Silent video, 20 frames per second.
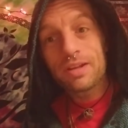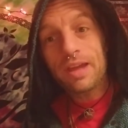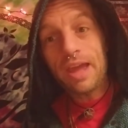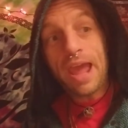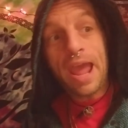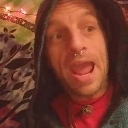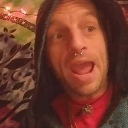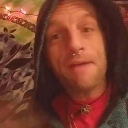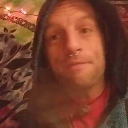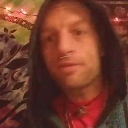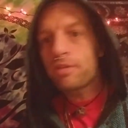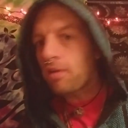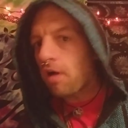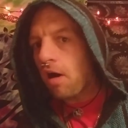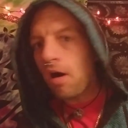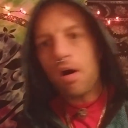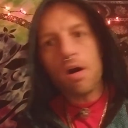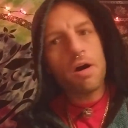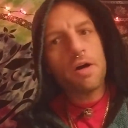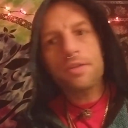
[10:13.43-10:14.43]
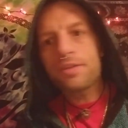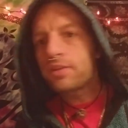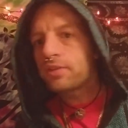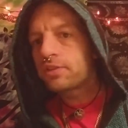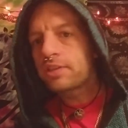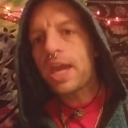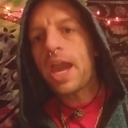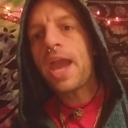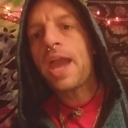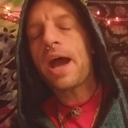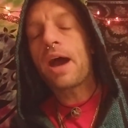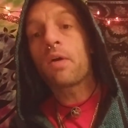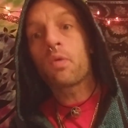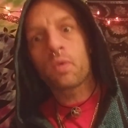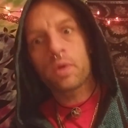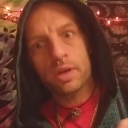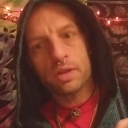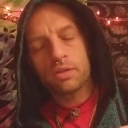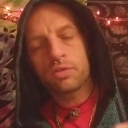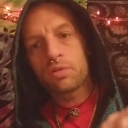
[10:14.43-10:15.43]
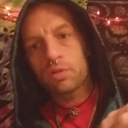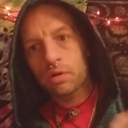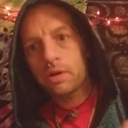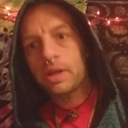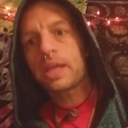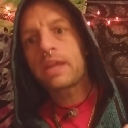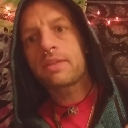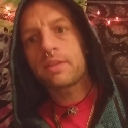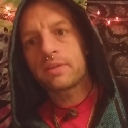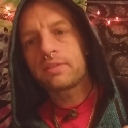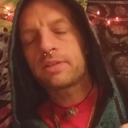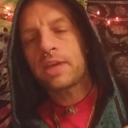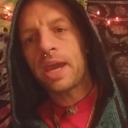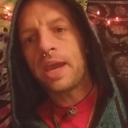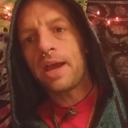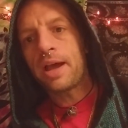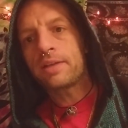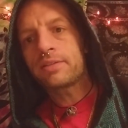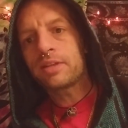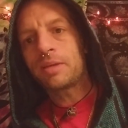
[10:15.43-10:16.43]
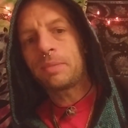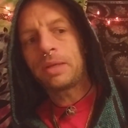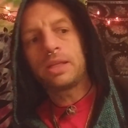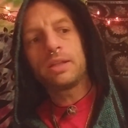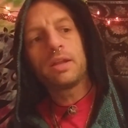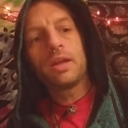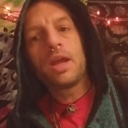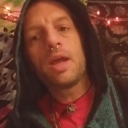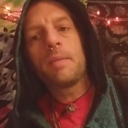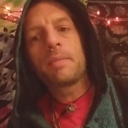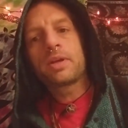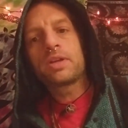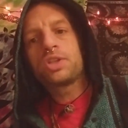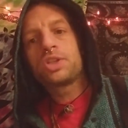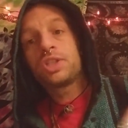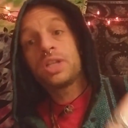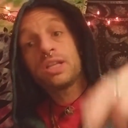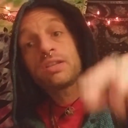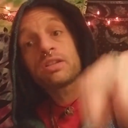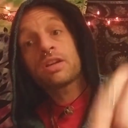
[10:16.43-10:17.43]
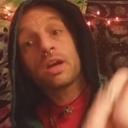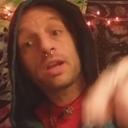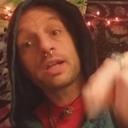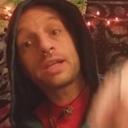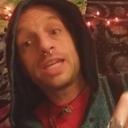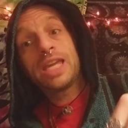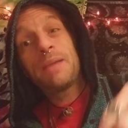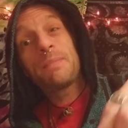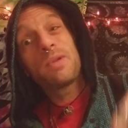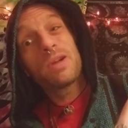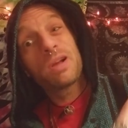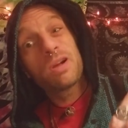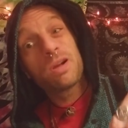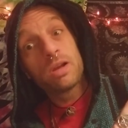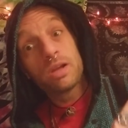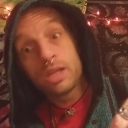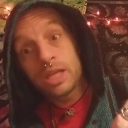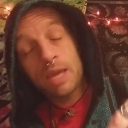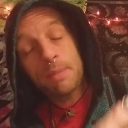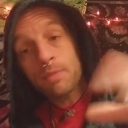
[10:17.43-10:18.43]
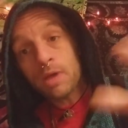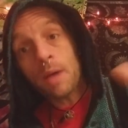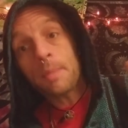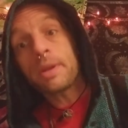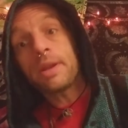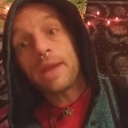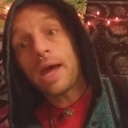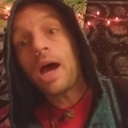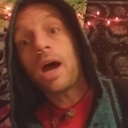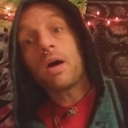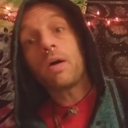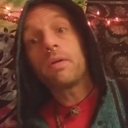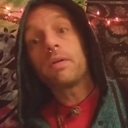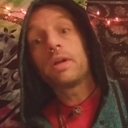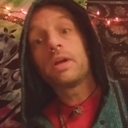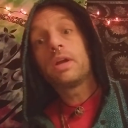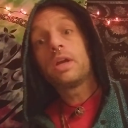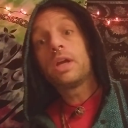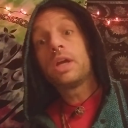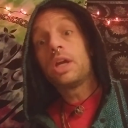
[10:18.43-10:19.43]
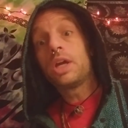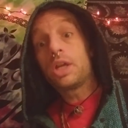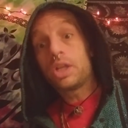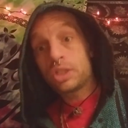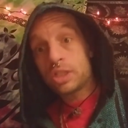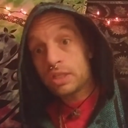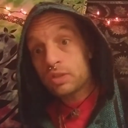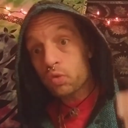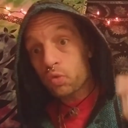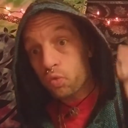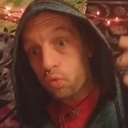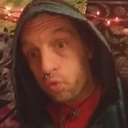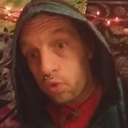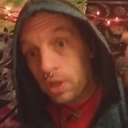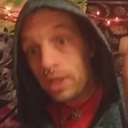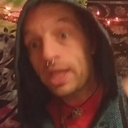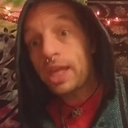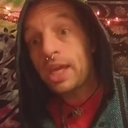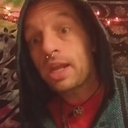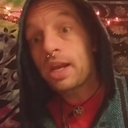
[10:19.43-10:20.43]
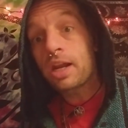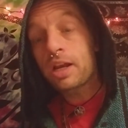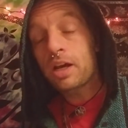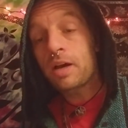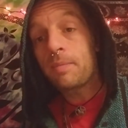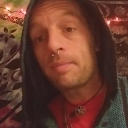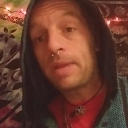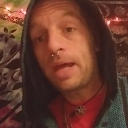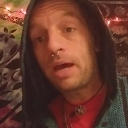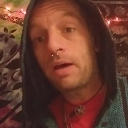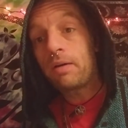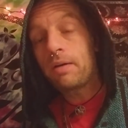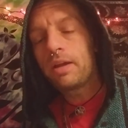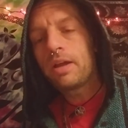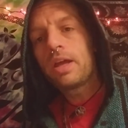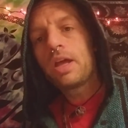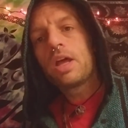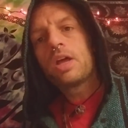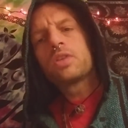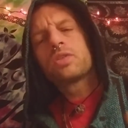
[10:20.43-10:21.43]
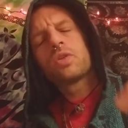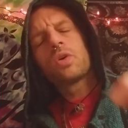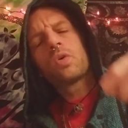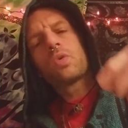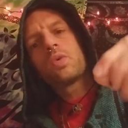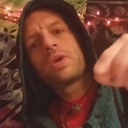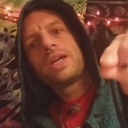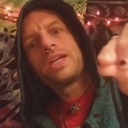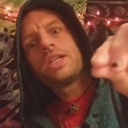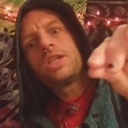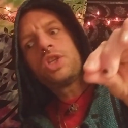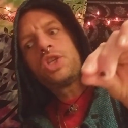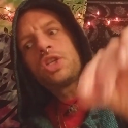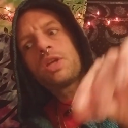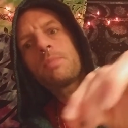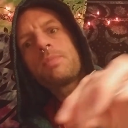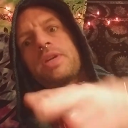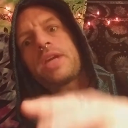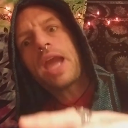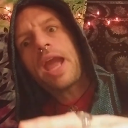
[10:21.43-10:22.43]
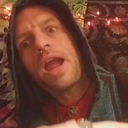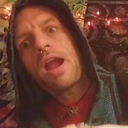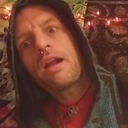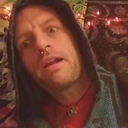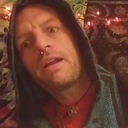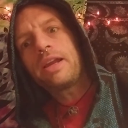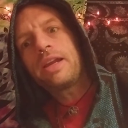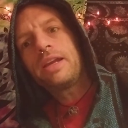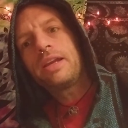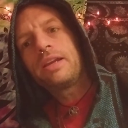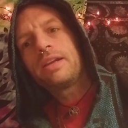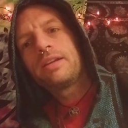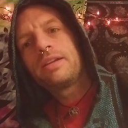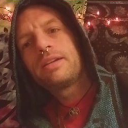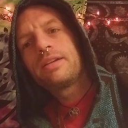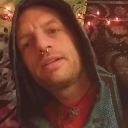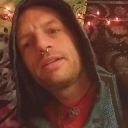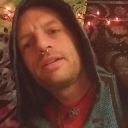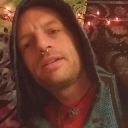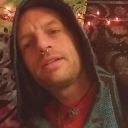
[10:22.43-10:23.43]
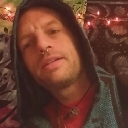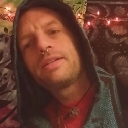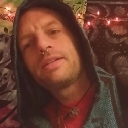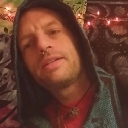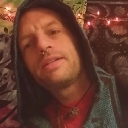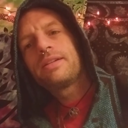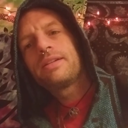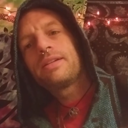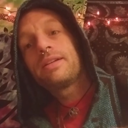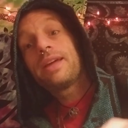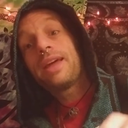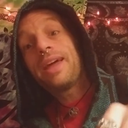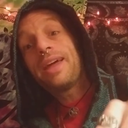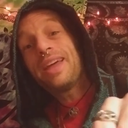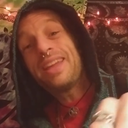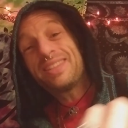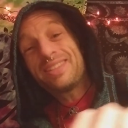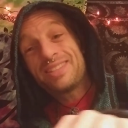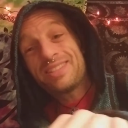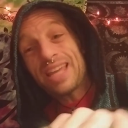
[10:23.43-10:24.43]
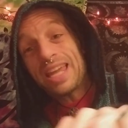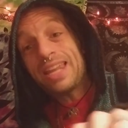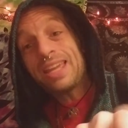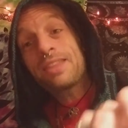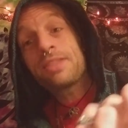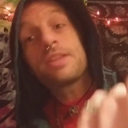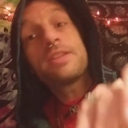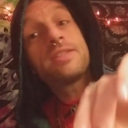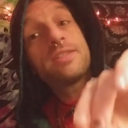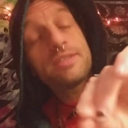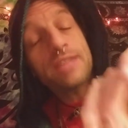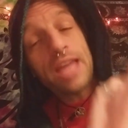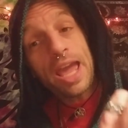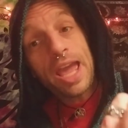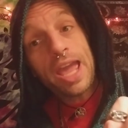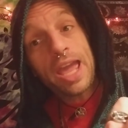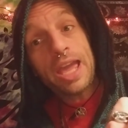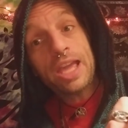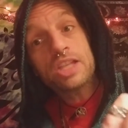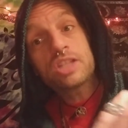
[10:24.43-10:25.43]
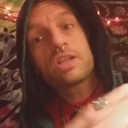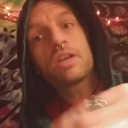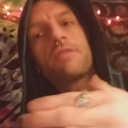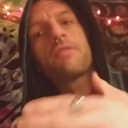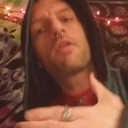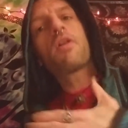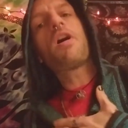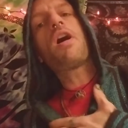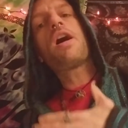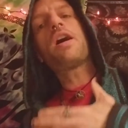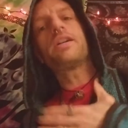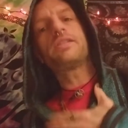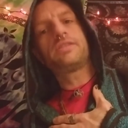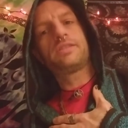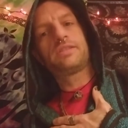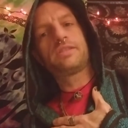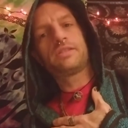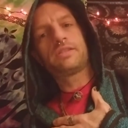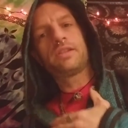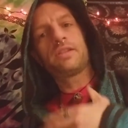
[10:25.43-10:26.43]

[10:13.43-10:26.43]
after all this chaos, during this chaos, I mean, because shit's going to keep coming down. Shit's really going to come down. So Jim Carrey is setting the stage for us,